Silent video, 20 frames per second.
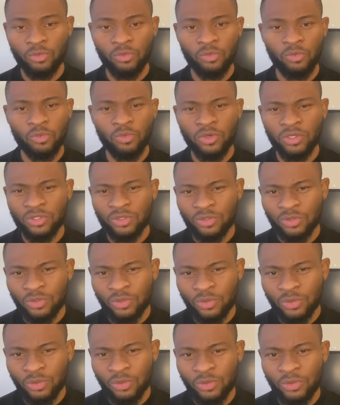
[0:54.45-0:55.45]
what to
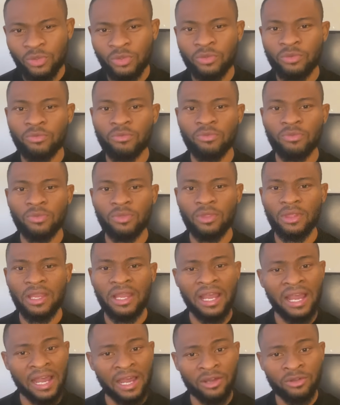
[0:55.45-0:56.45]
do,
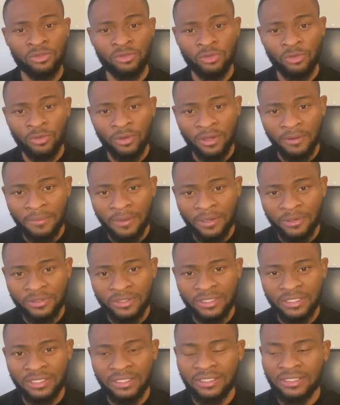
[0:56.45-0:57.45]
how to go
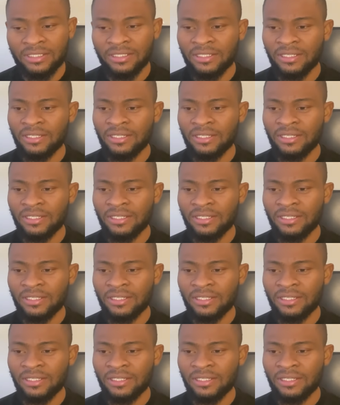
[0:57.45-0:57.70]
about it,